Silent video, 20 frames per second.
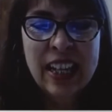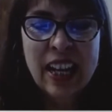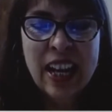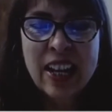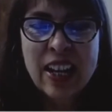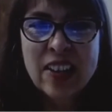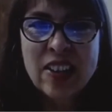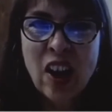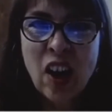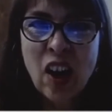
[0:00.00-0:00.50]

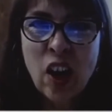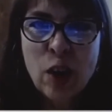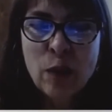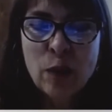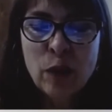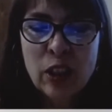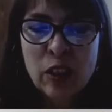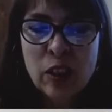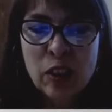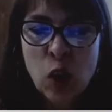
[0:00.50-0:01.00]
At a
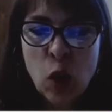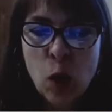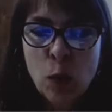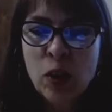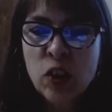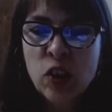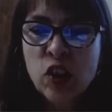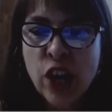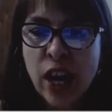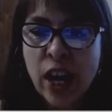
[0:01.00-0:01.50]
time when
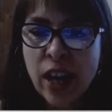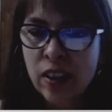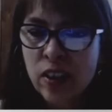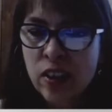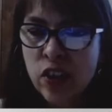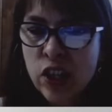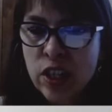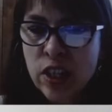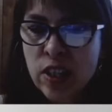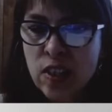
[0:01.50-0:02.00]
global
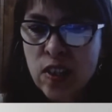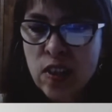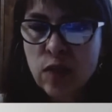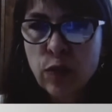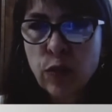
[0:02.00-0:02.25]
challenges